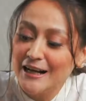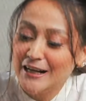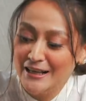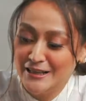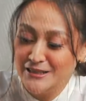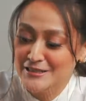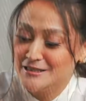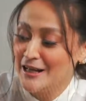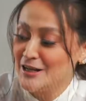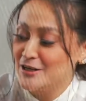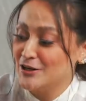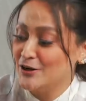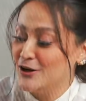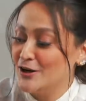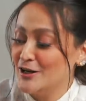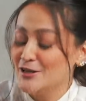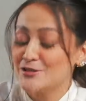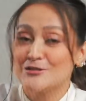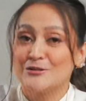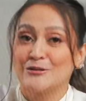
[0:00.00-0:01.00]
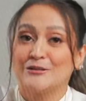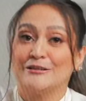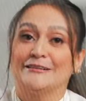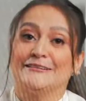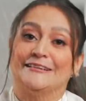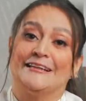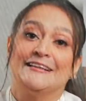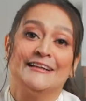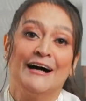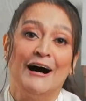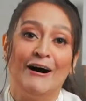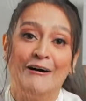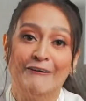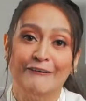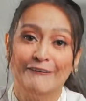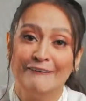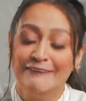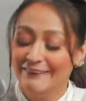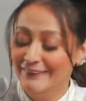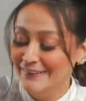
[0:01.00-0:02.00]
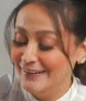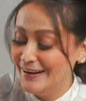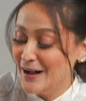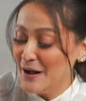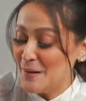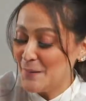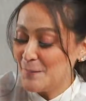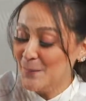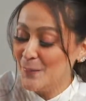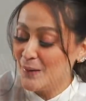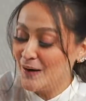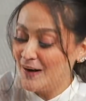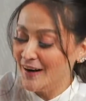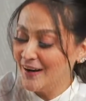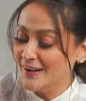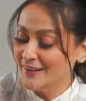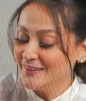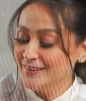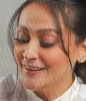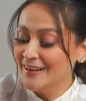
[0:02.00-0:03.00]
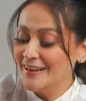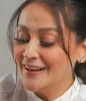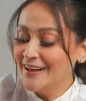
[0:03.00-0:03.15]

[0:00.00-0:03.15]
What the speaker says: it's, I know, it's so dirty now. But